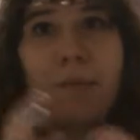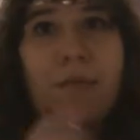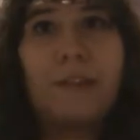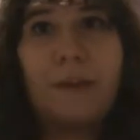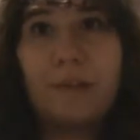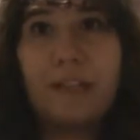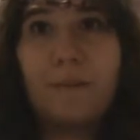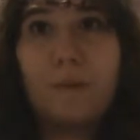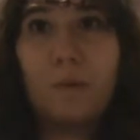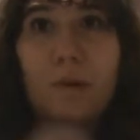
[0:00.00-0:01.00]
there is
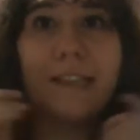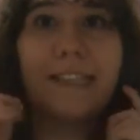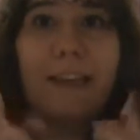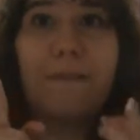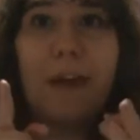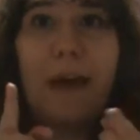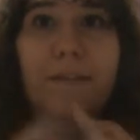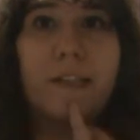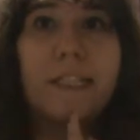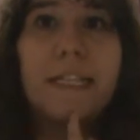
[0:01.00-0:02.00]
some spoilers if you
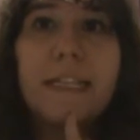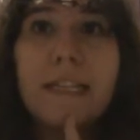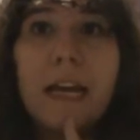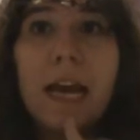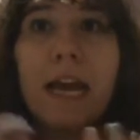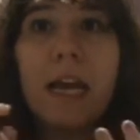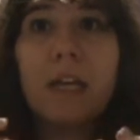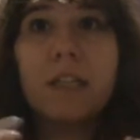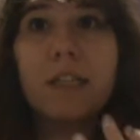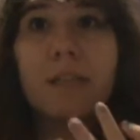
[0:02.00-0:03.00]
haven't seen it.
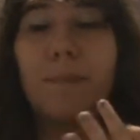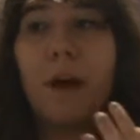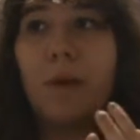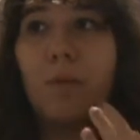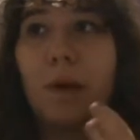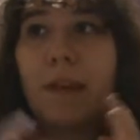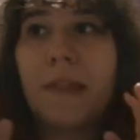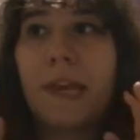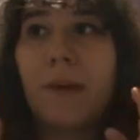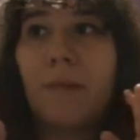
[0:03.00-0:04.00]
So this part where
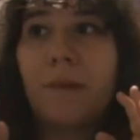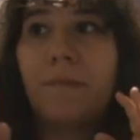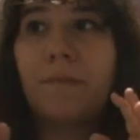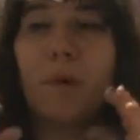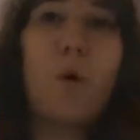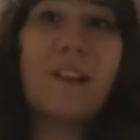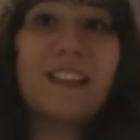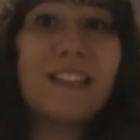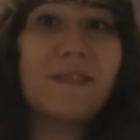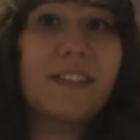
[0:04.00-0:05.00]
they're
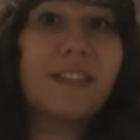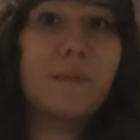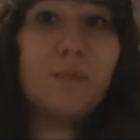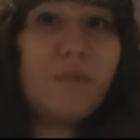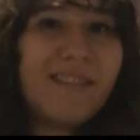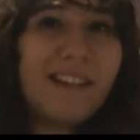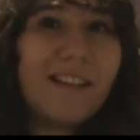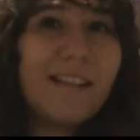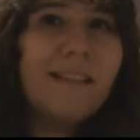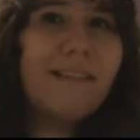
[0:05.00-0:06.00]
unless you've seen the book,
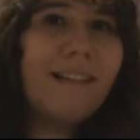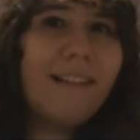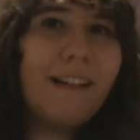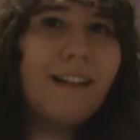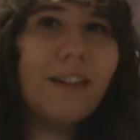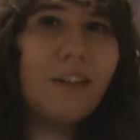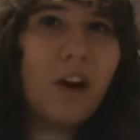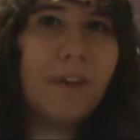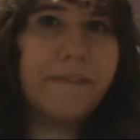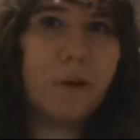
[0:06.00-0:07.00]
then you
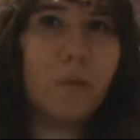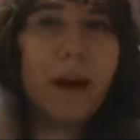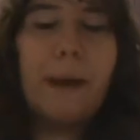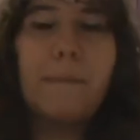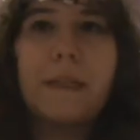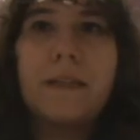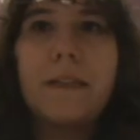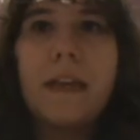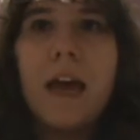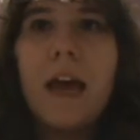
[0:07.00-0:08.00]
kind of know what
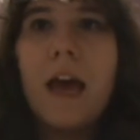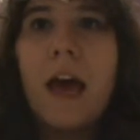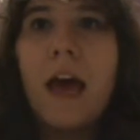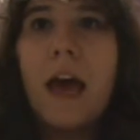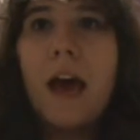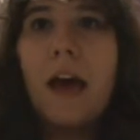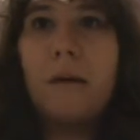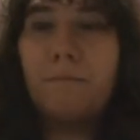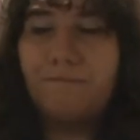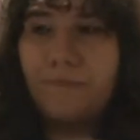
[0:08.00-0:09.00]
happens.
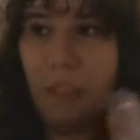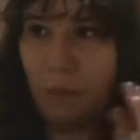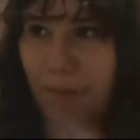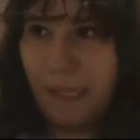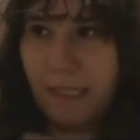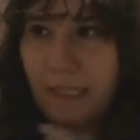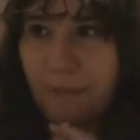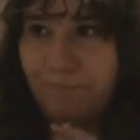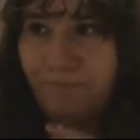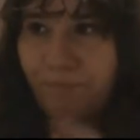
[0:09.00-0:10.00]
So
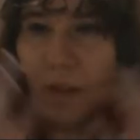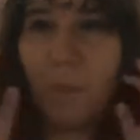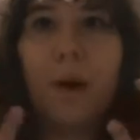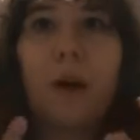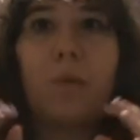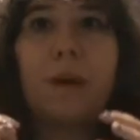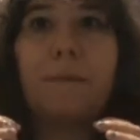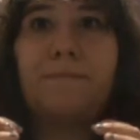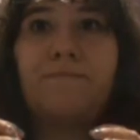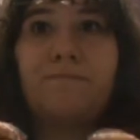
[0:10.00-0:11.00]
basically the part
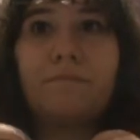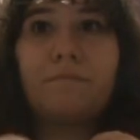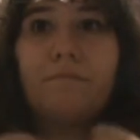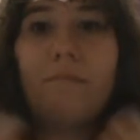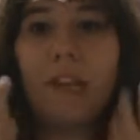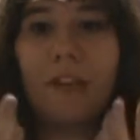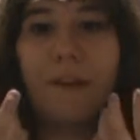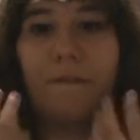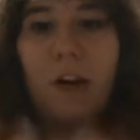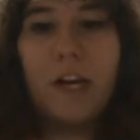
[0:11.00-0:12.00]
where
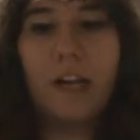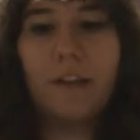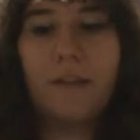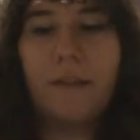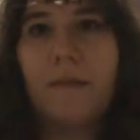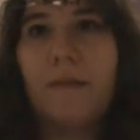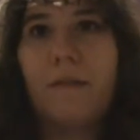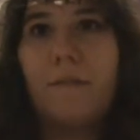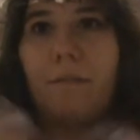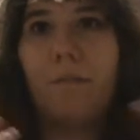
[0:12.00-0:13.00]
they find out that
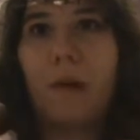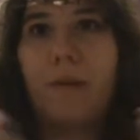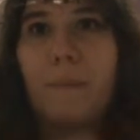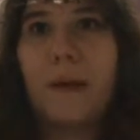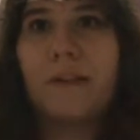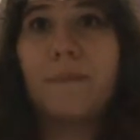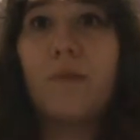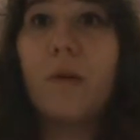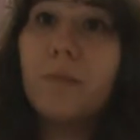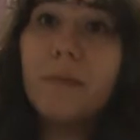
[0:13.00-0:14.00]
the one pets
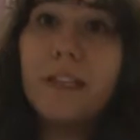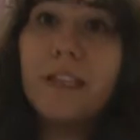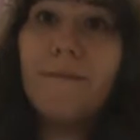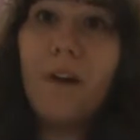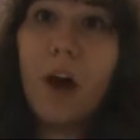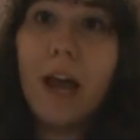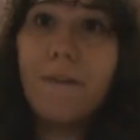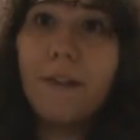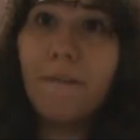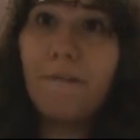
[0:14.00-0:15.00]
probably
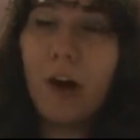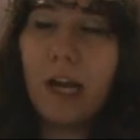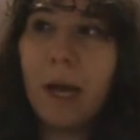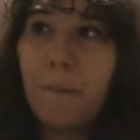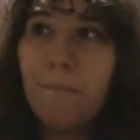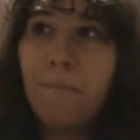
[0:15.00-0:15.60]
survived the fire